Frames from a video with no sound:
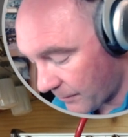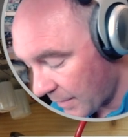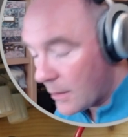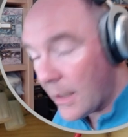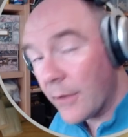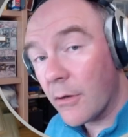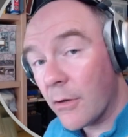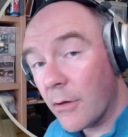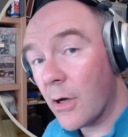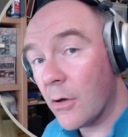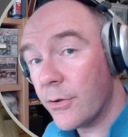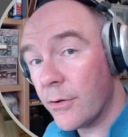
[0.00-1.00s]
Now there are
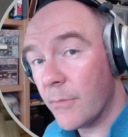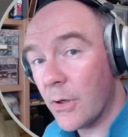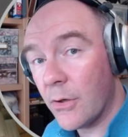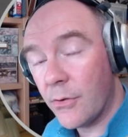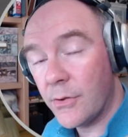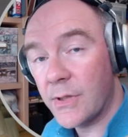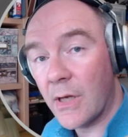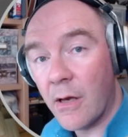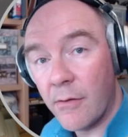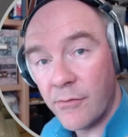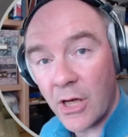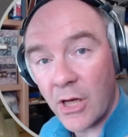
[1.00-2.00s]
other modes
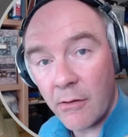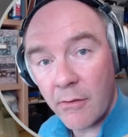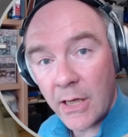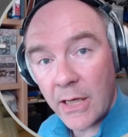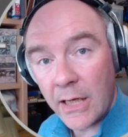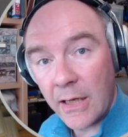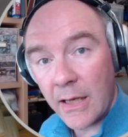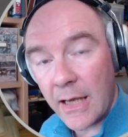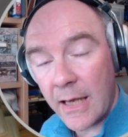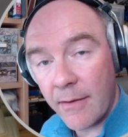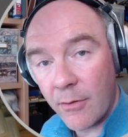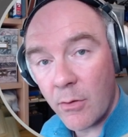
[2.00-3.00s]
of generating
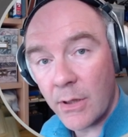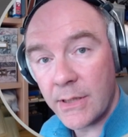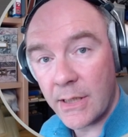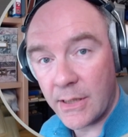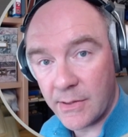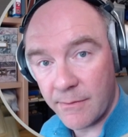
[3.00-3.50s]
quantized